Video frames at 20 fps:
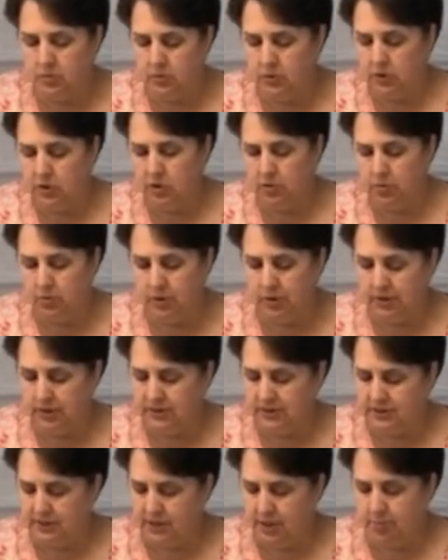you want at least
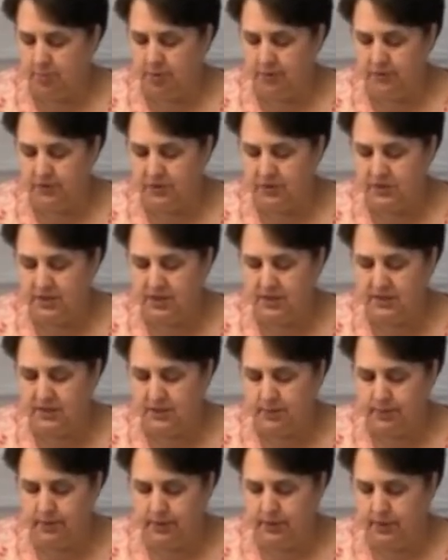a couple of your sides to
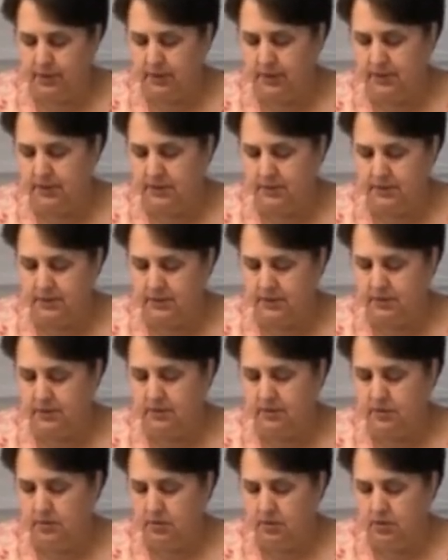be nice and
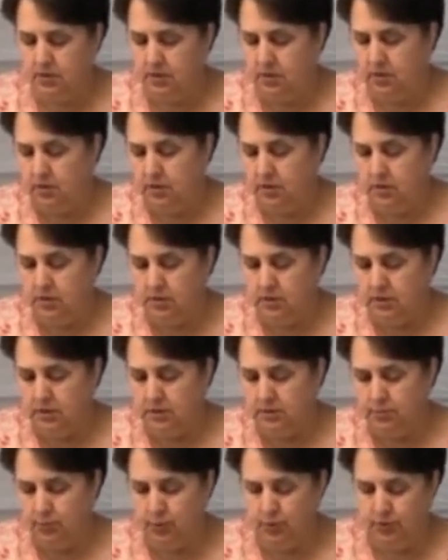
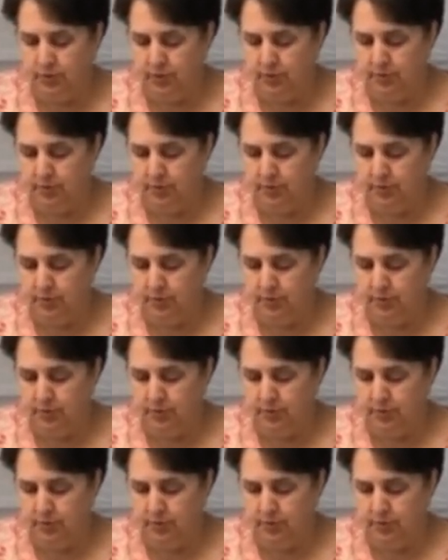smooth and